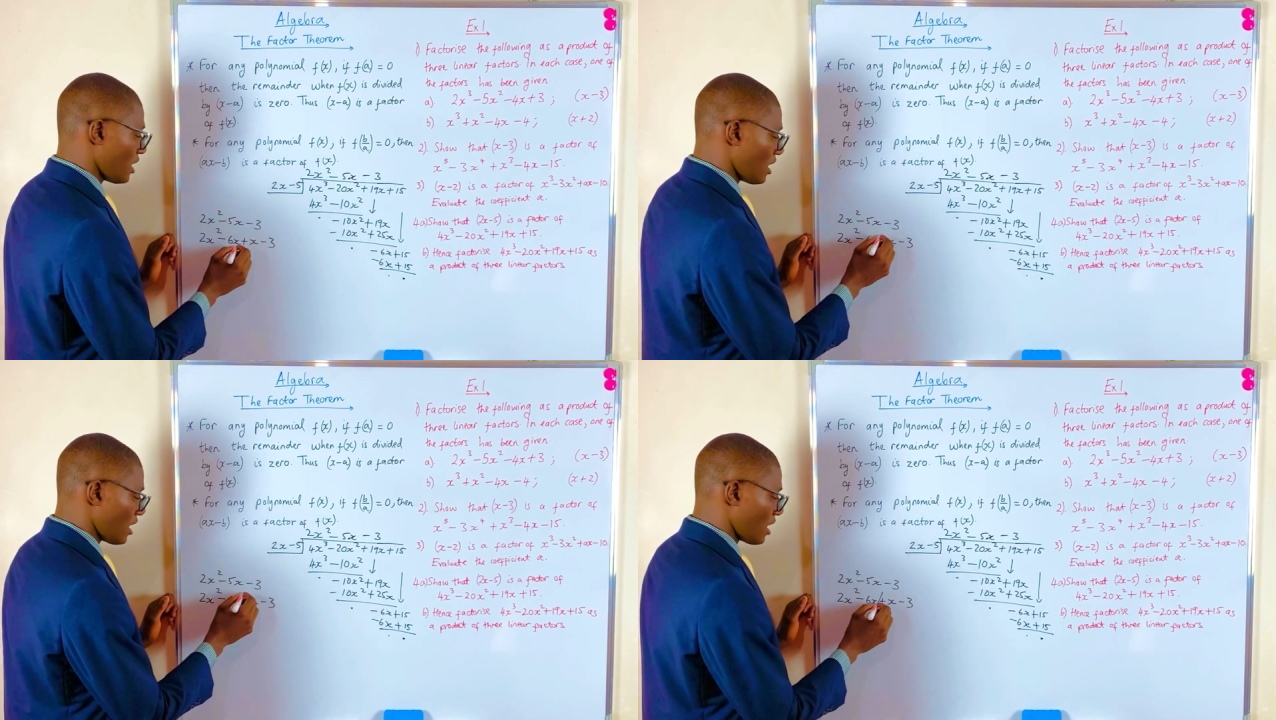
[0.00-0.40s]

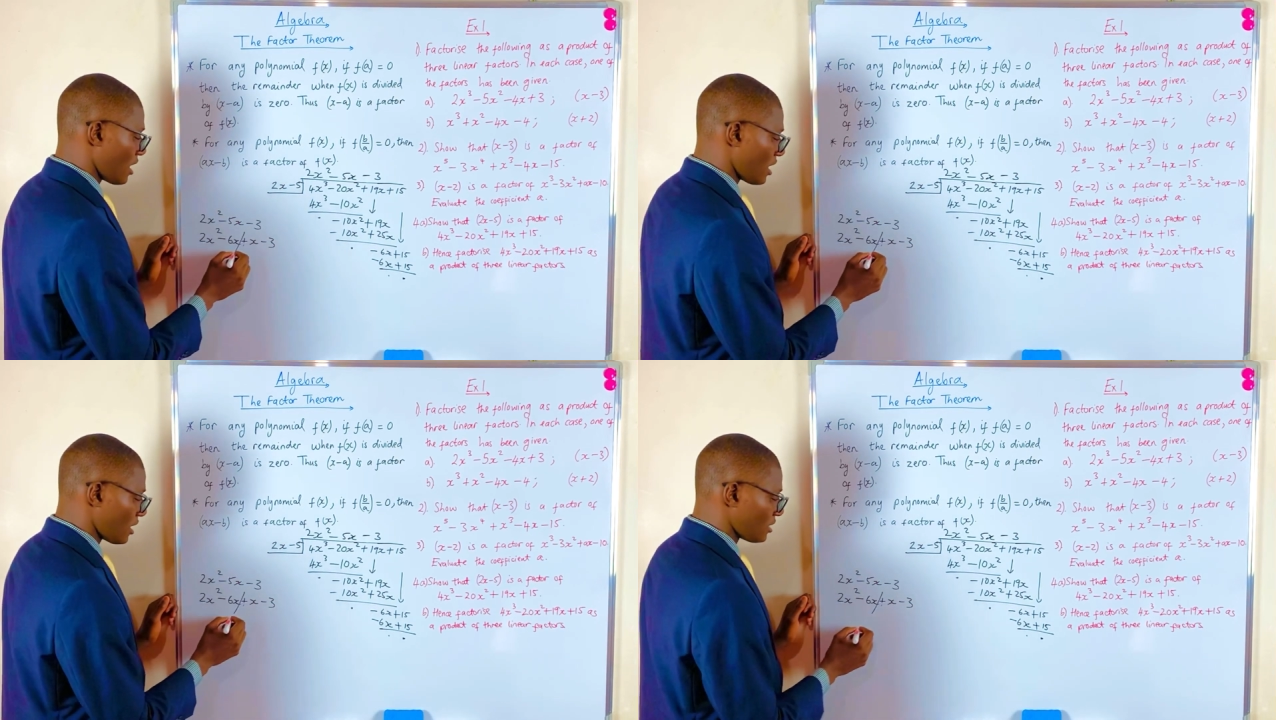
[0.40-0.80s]

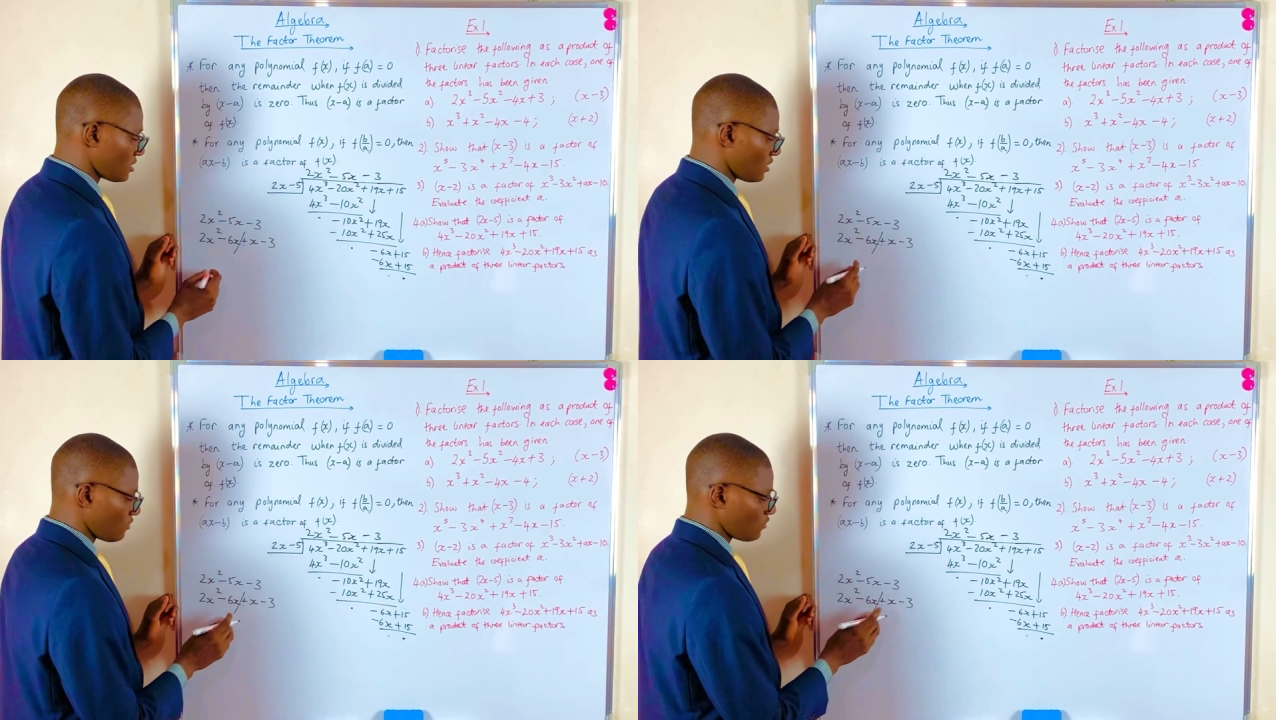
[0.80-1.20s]
And
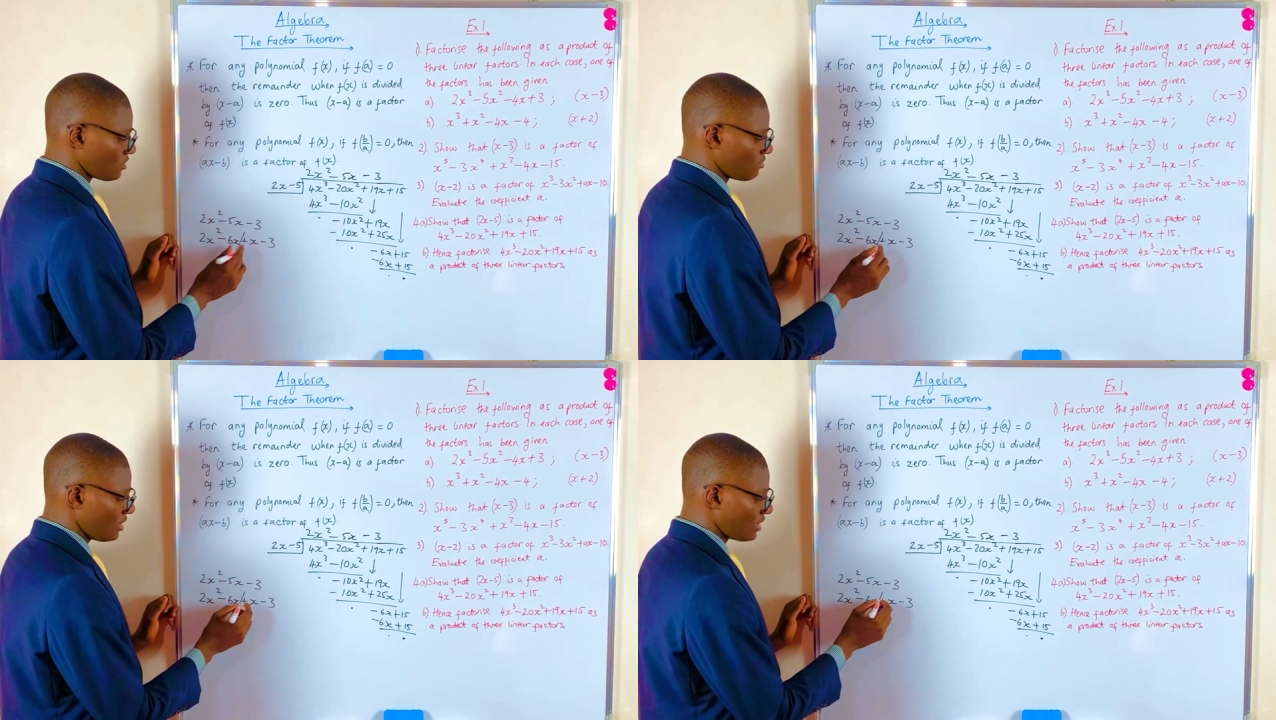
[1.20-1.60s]
if we
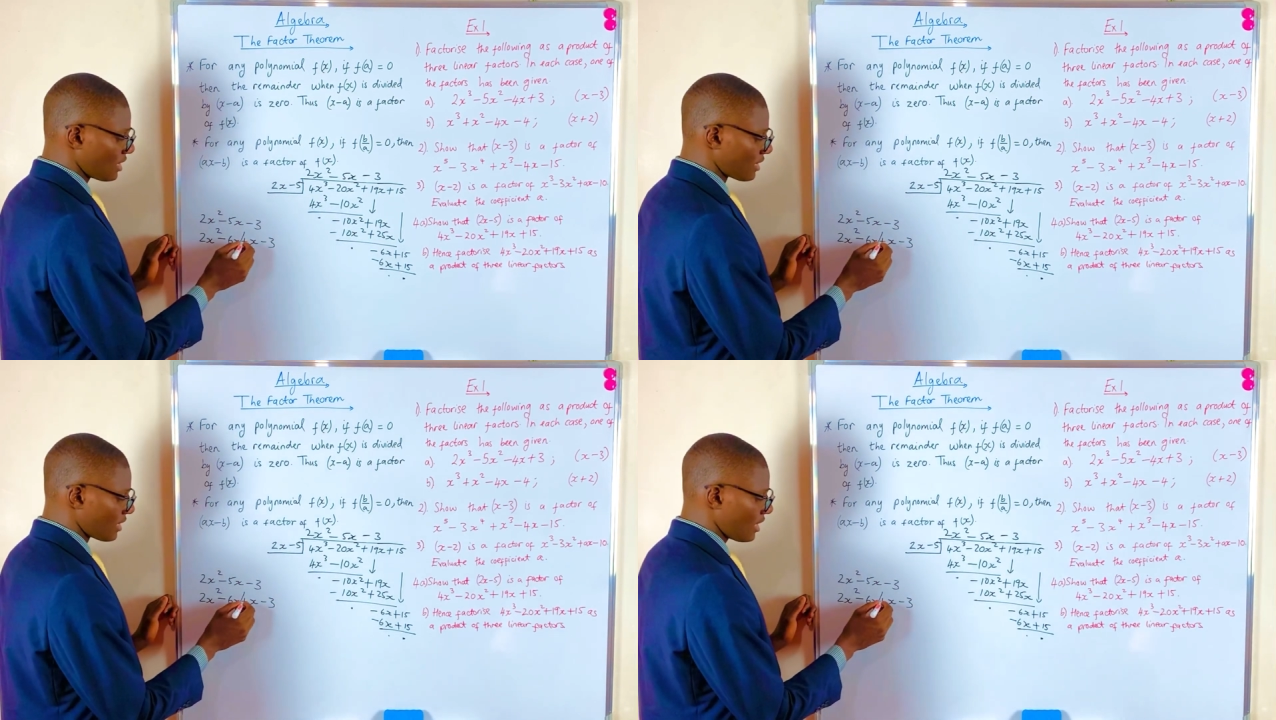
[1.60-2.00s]
split like
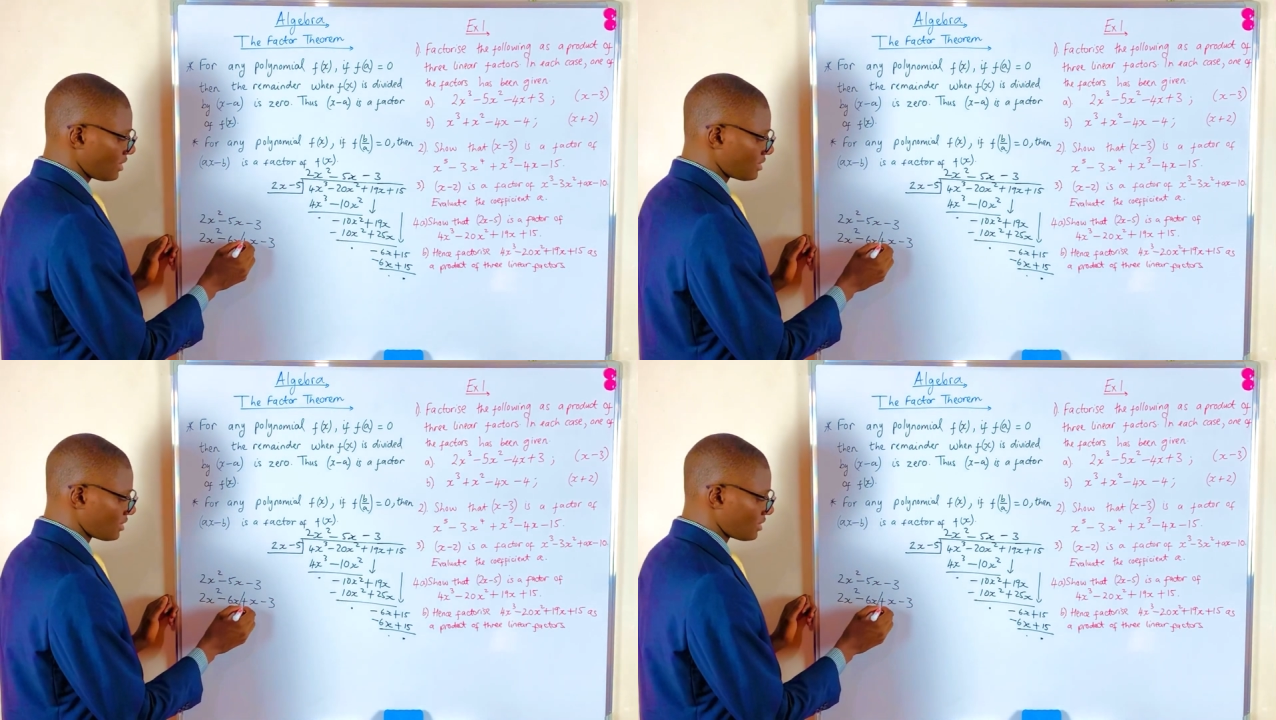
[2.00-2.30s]
that